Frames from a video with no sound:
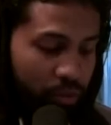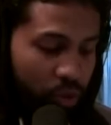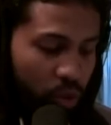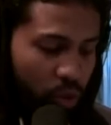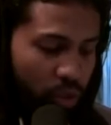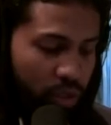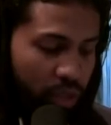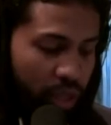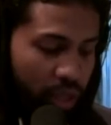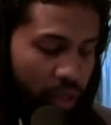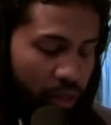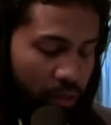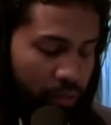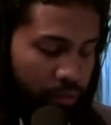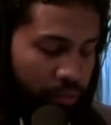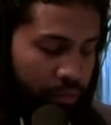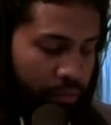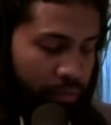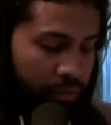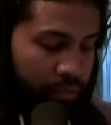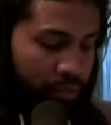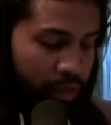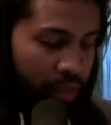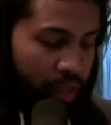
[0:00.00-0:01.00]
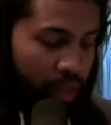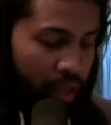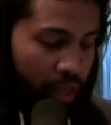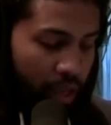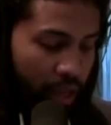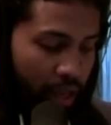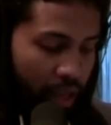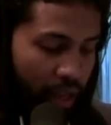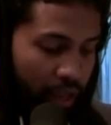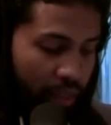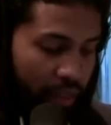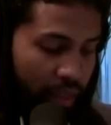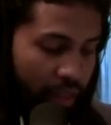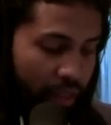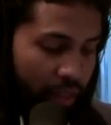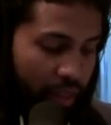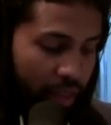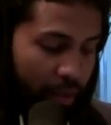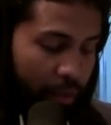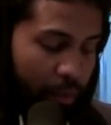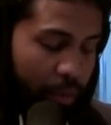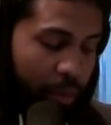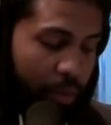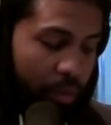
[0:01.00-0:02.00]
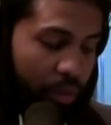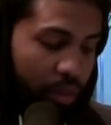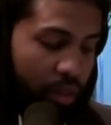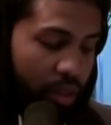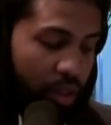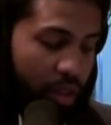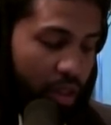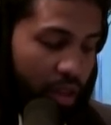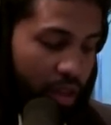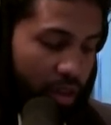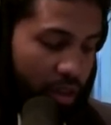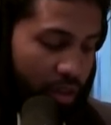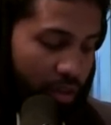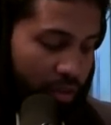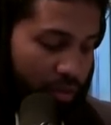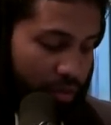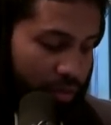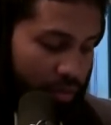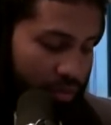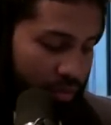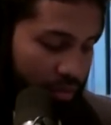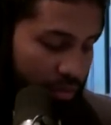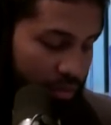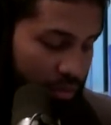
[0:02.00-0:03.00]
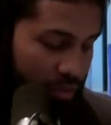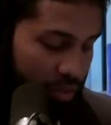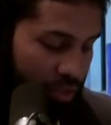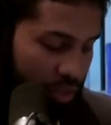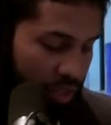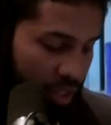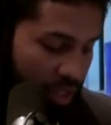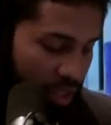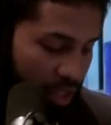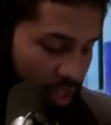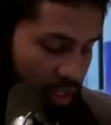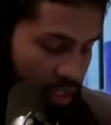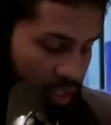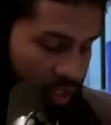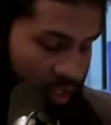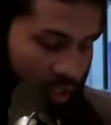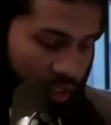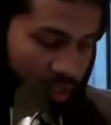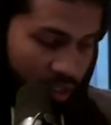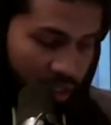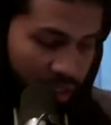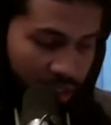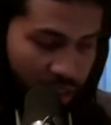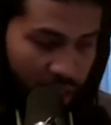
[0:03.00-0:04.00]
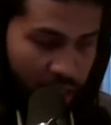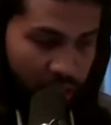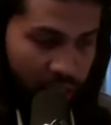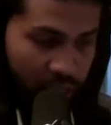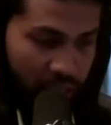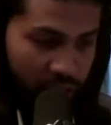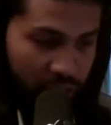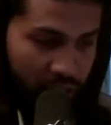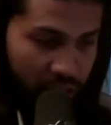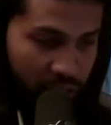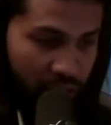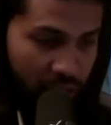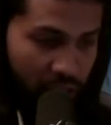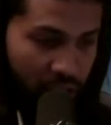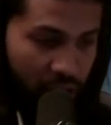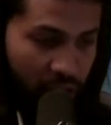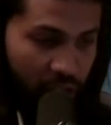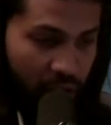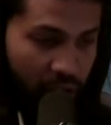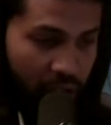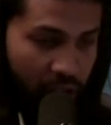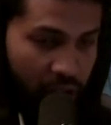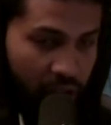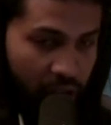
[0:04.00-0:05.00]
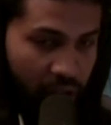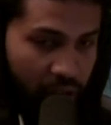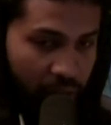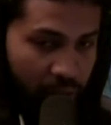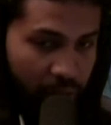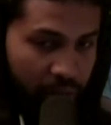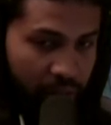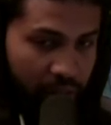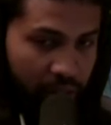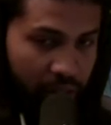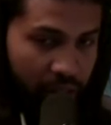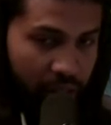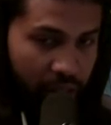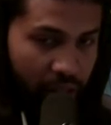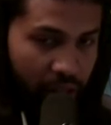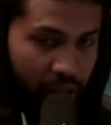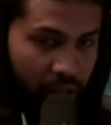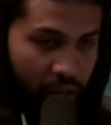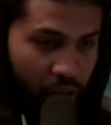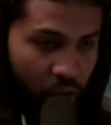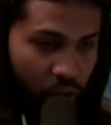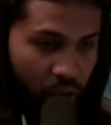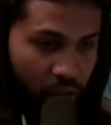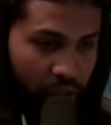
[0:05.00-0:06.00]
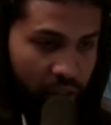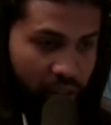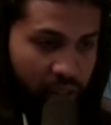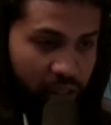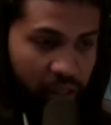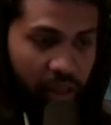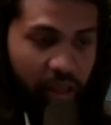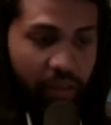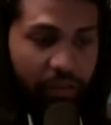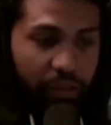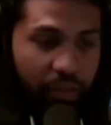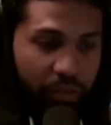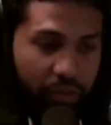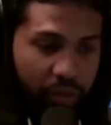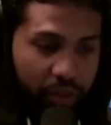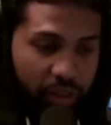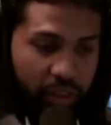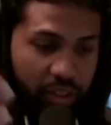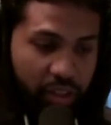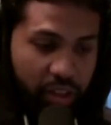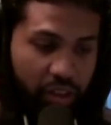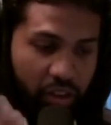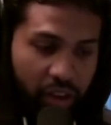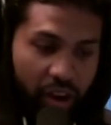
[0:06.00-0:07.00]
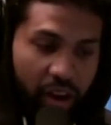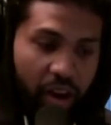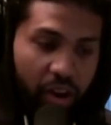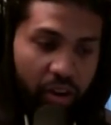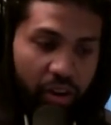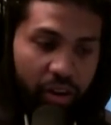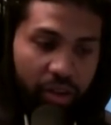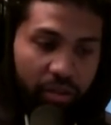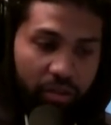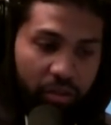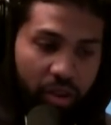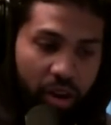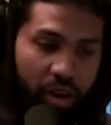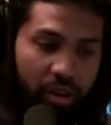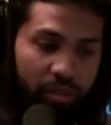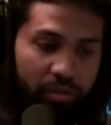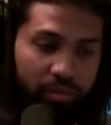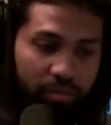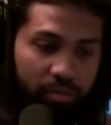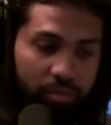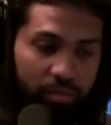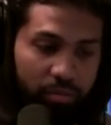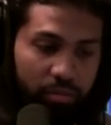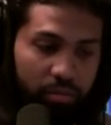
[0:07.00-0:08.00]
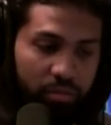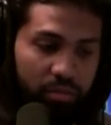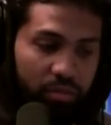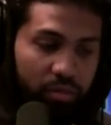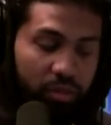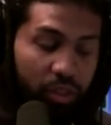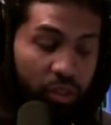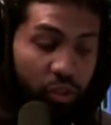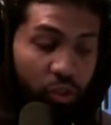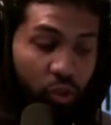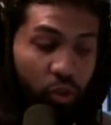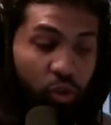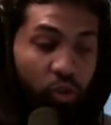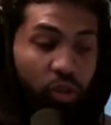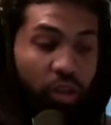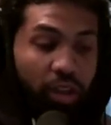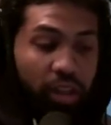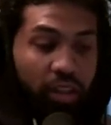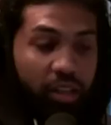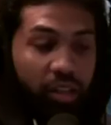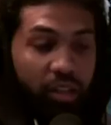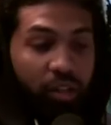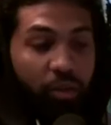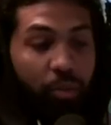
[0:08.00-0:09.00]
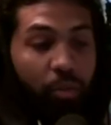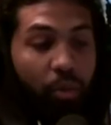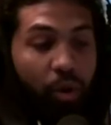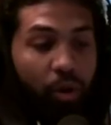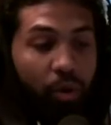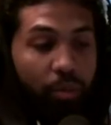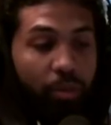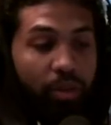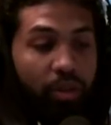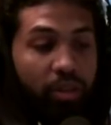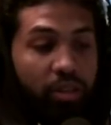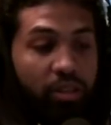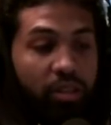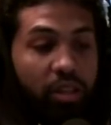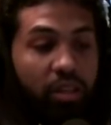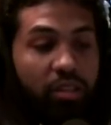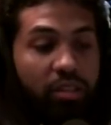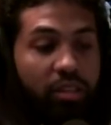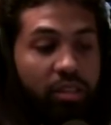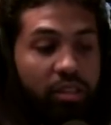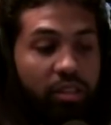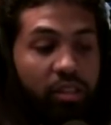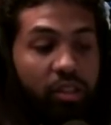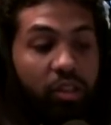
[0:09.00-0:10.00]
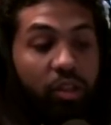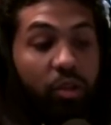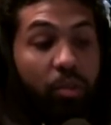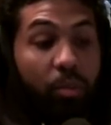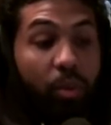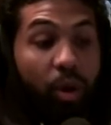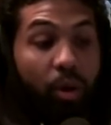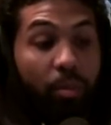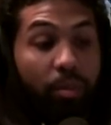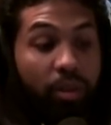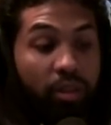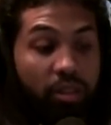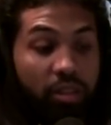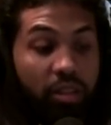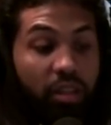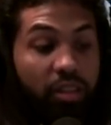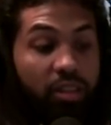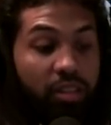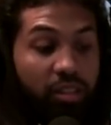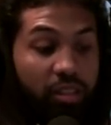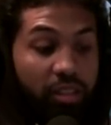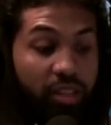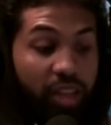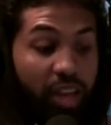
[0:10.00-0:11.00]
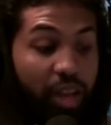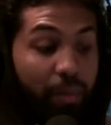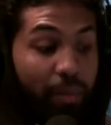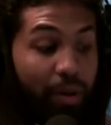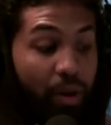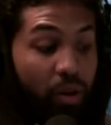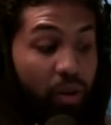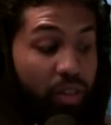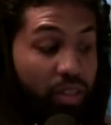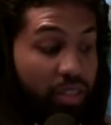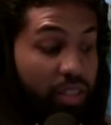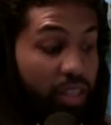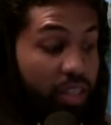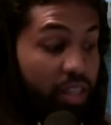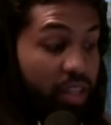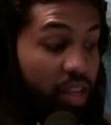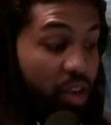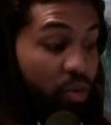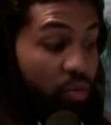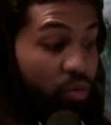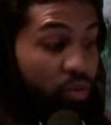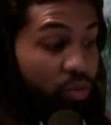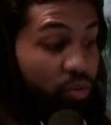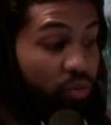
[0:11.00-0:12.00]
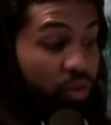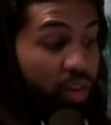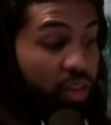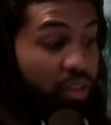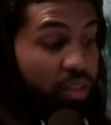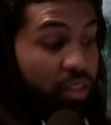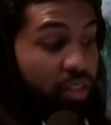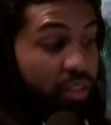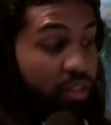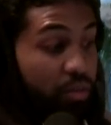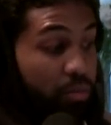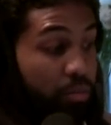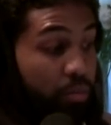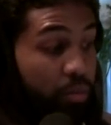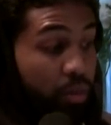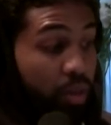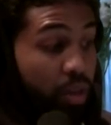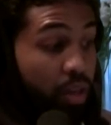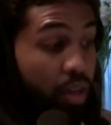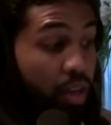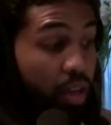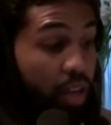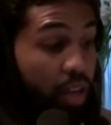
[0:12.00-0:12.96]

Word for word: so it's like, like, people love statistics and studies, uh, but only if it fits their narrative, right? So you look at the Department of Justice. The Department of Justice came out and said there was racism